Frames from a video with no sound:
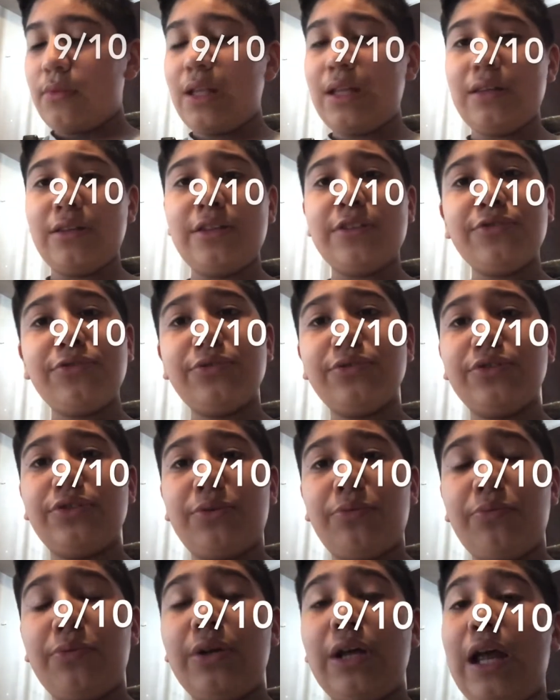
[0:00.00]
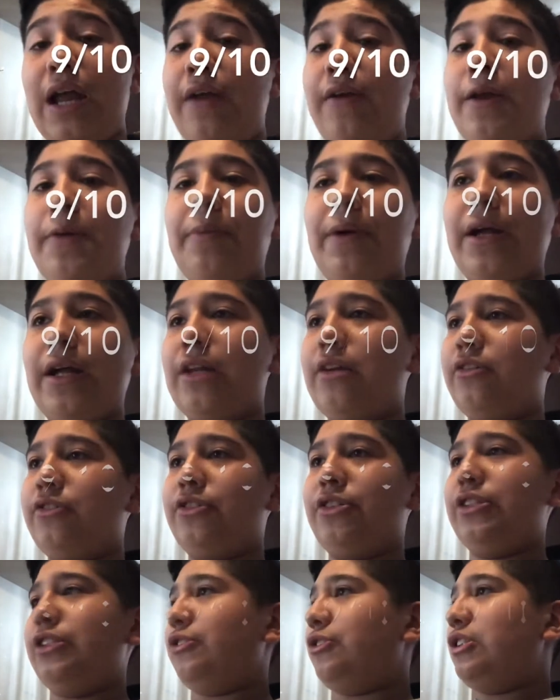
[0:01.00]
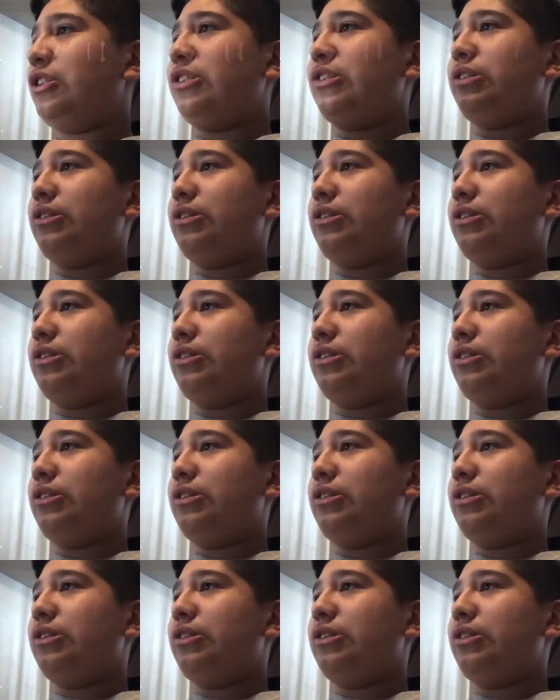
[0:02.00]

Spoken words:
This one's everybody knows this is